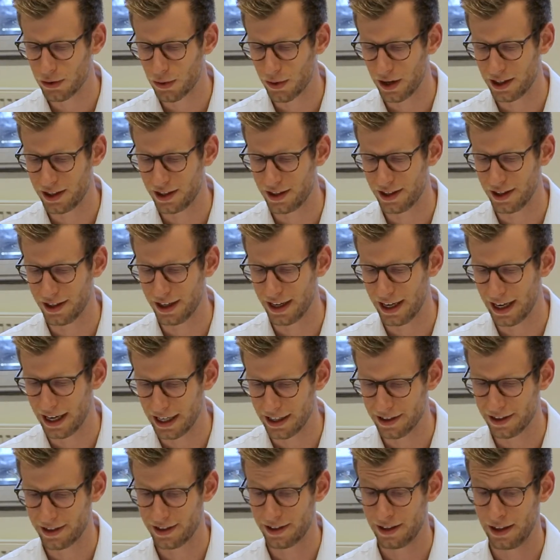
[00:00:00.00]
question
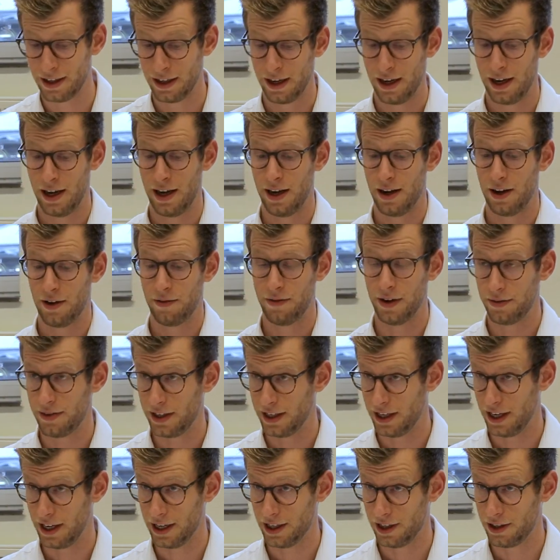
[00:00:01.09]
is,
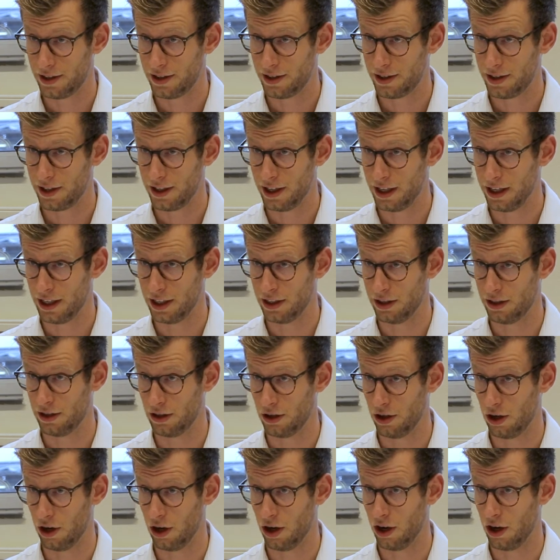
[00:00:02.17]
15 years is
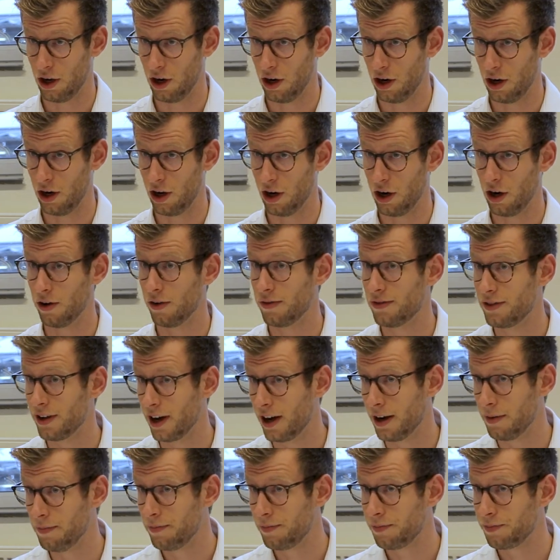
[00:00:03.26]
a lot of
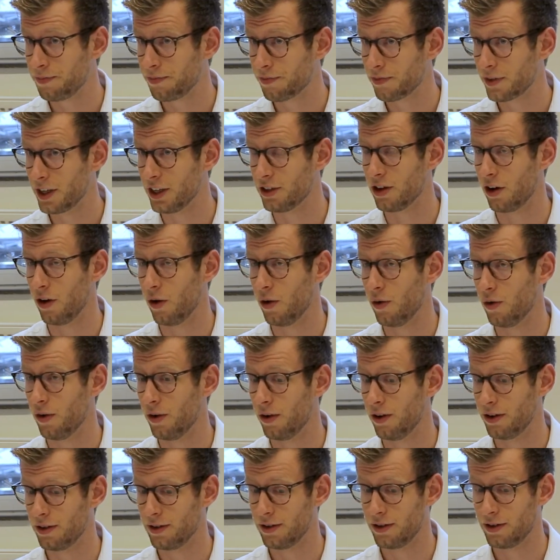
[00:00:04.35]
time. It's a
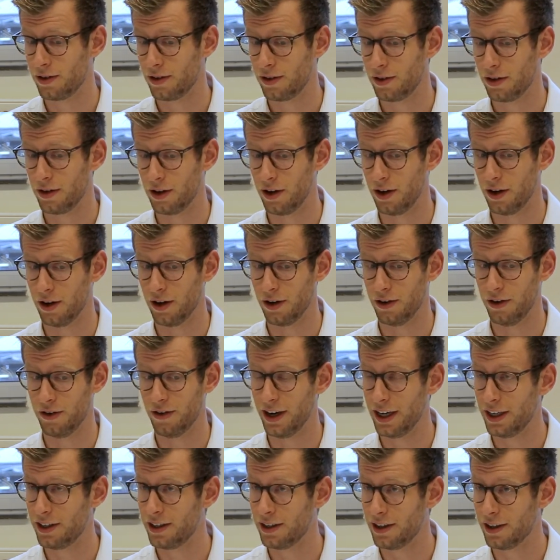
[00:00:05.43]
long
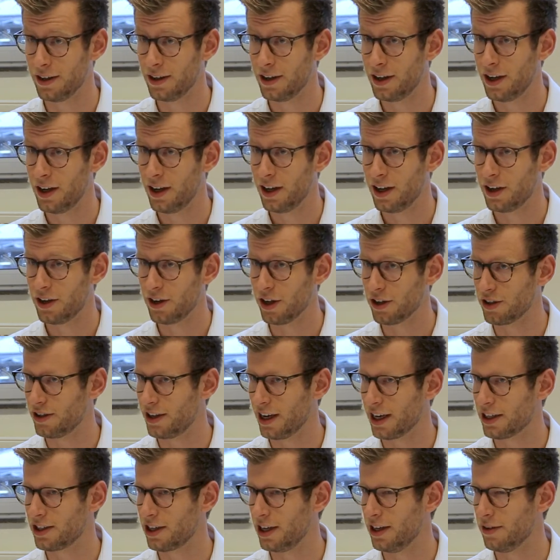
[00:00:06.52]
duration. Does it
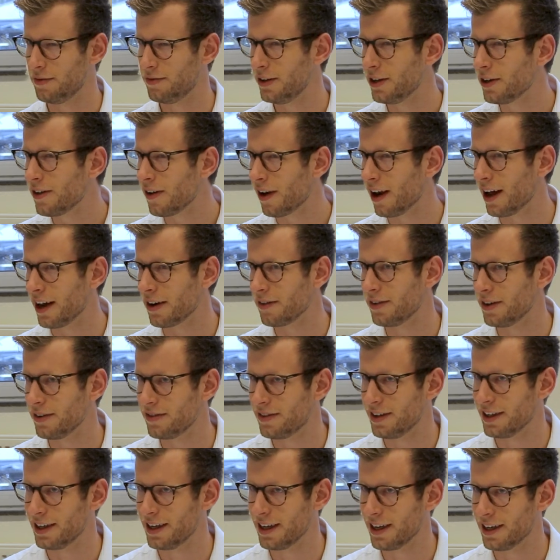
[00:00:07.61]
actually feel like
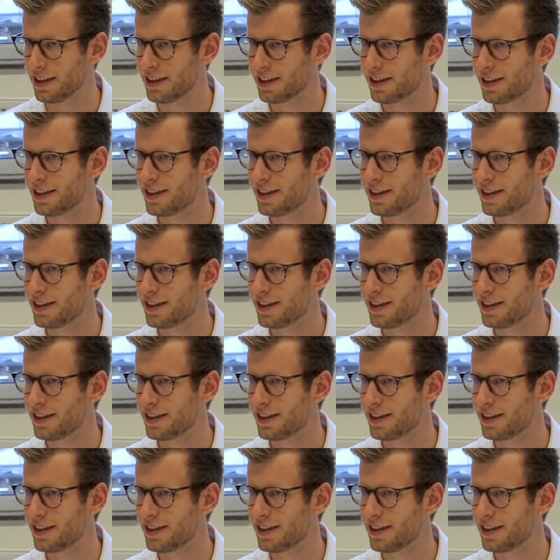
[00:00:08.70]
15 years?